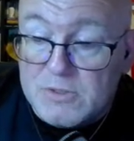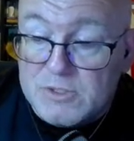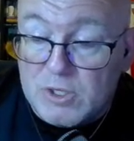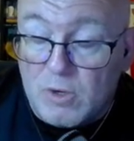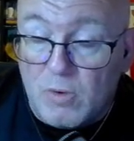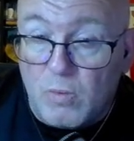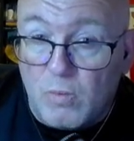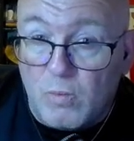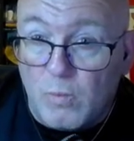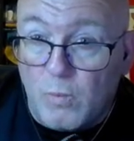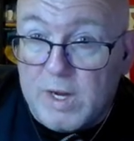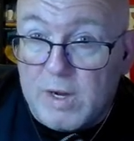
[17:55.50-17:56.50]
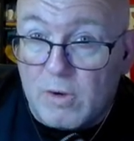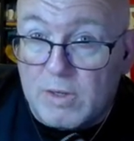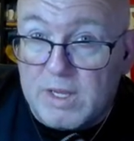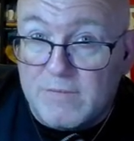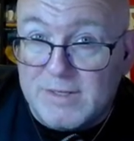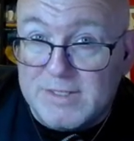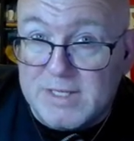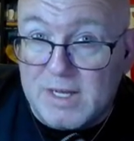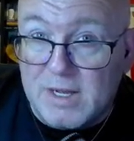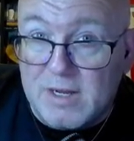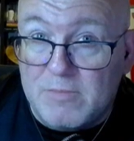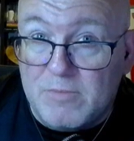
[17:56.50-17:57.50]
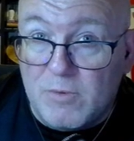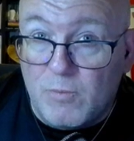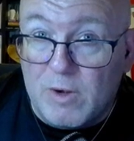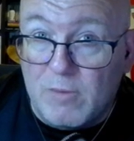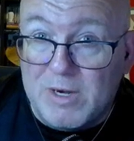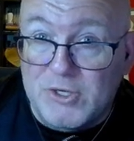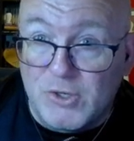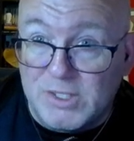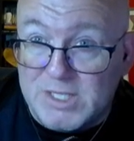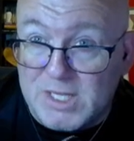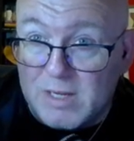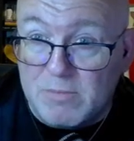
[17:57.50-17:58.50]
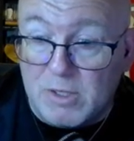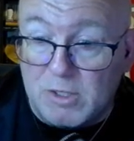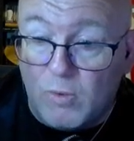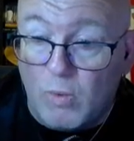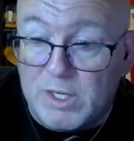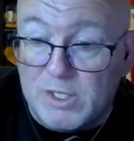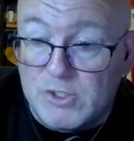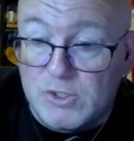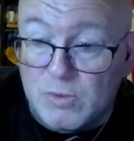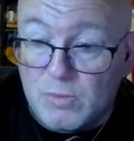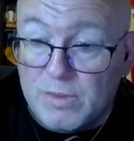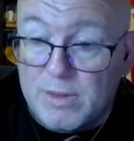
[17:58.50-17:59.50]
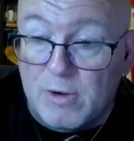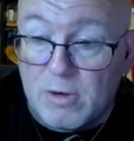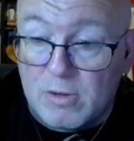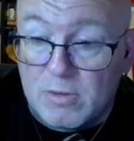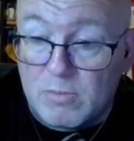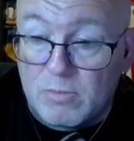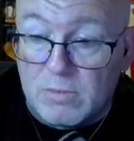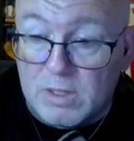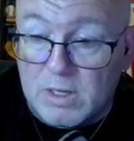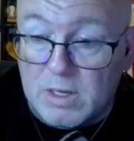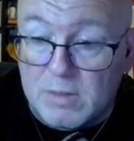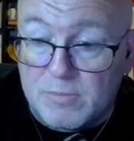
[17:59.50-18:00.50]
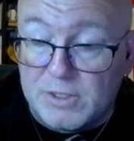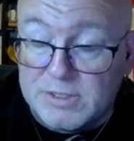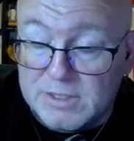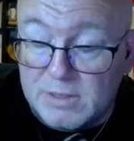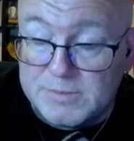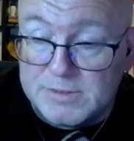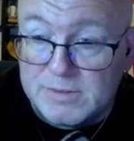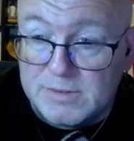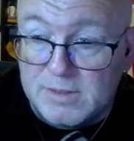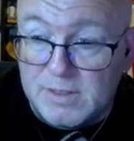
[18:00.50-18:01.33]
So we are given time, we are measuring time according to their precepts.